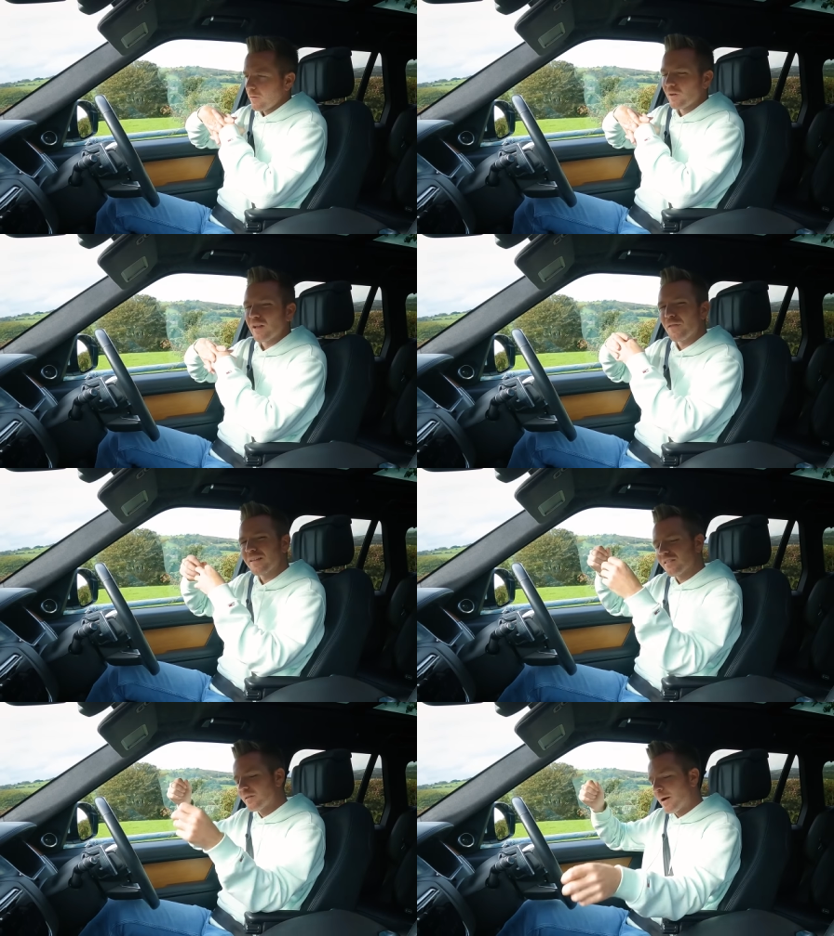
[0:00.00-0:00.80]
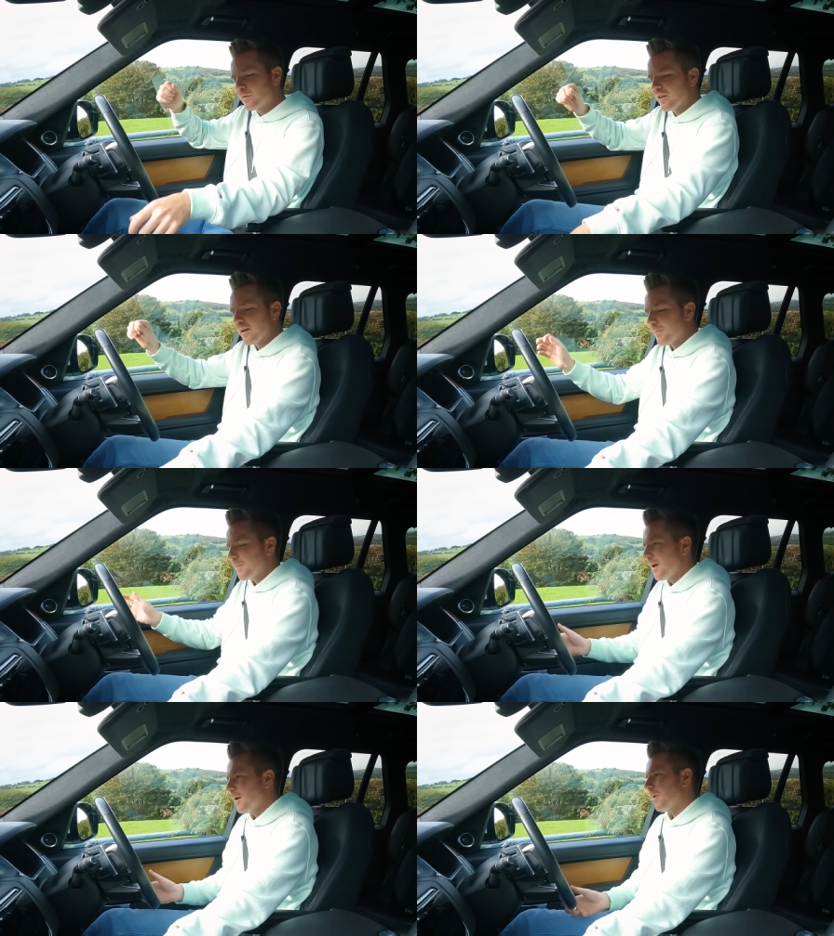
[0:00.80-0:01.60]
Well, I think that's about it.
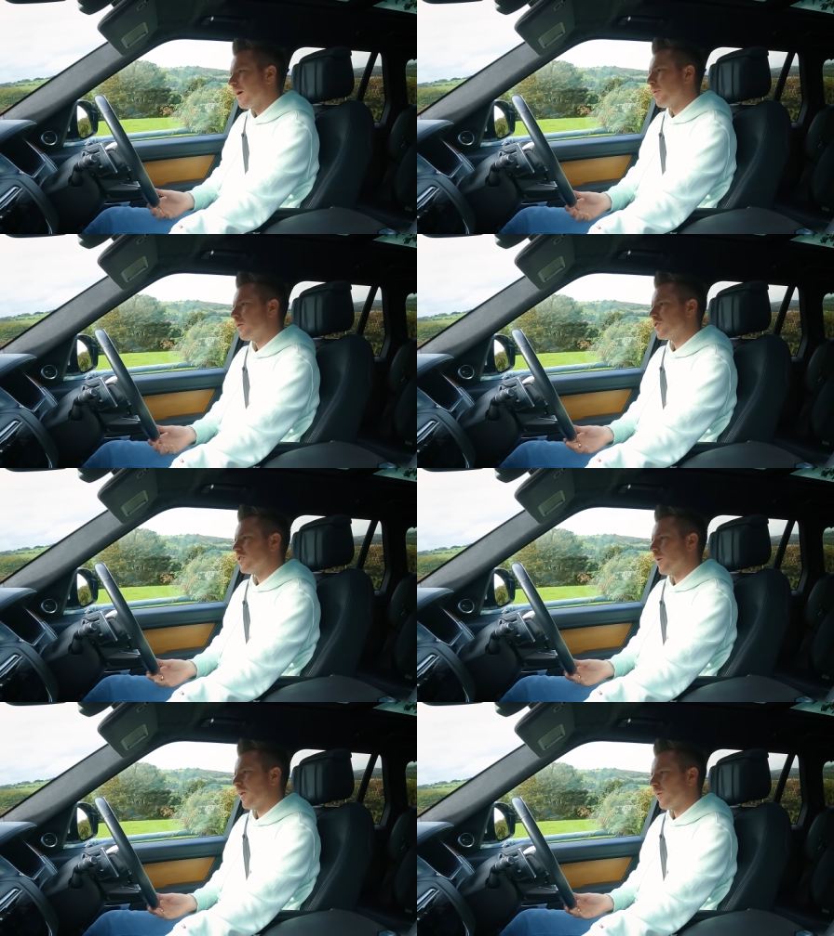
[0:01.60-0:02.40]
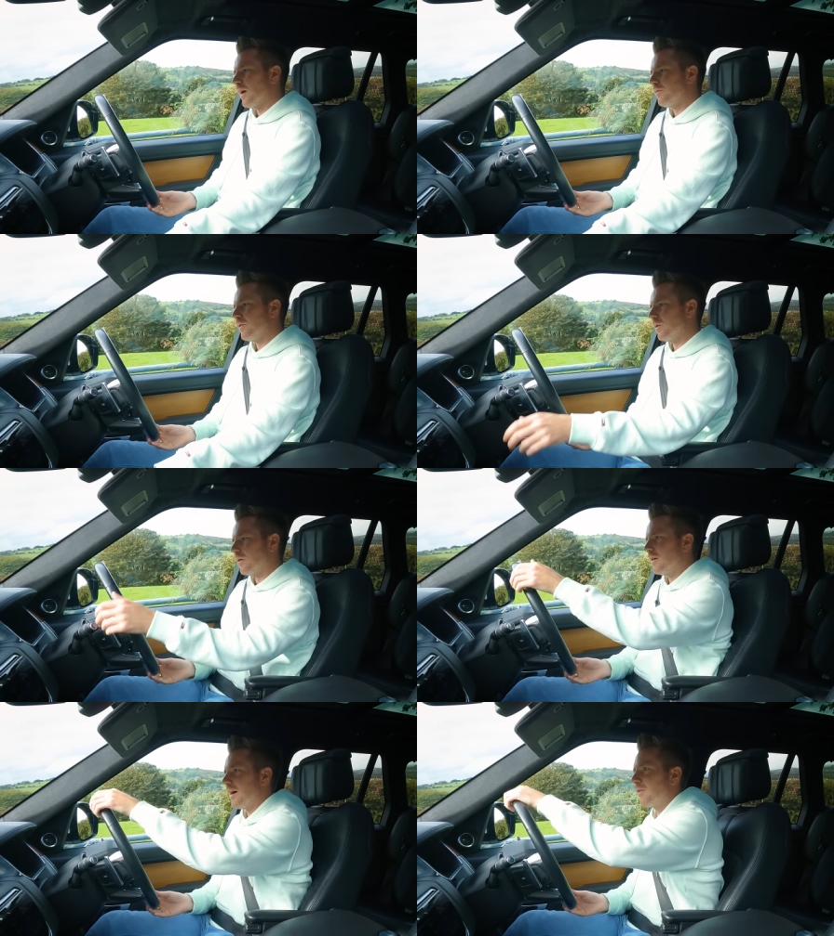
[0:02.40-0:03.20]
My apologies, by the way,
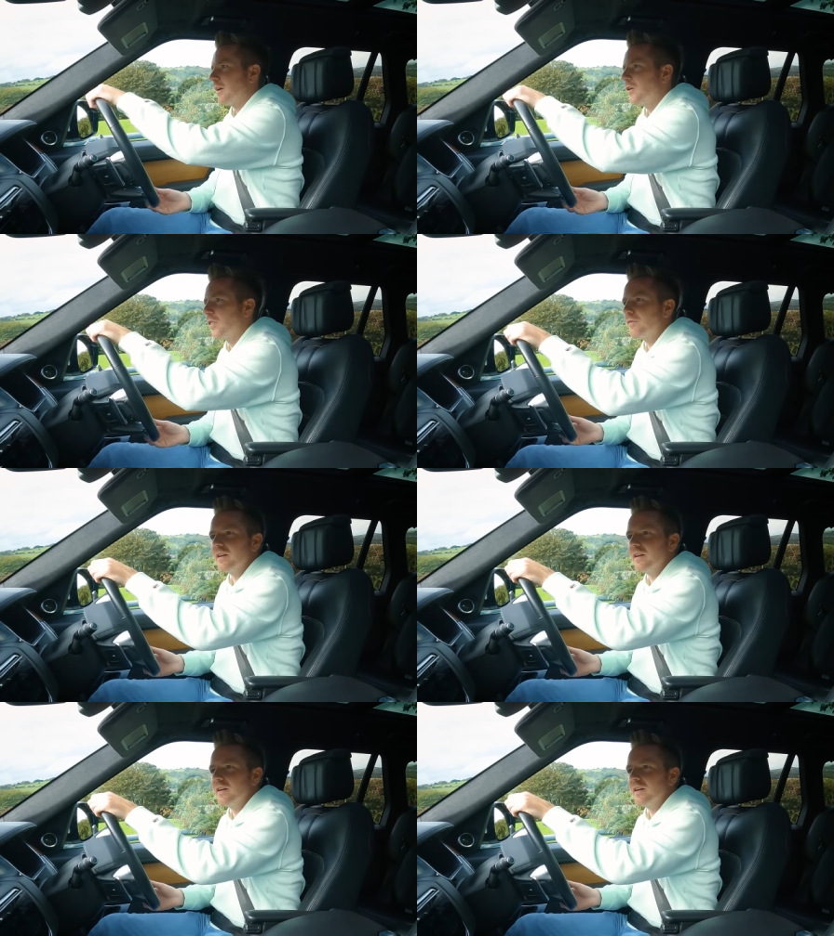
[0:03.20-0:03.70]
for having another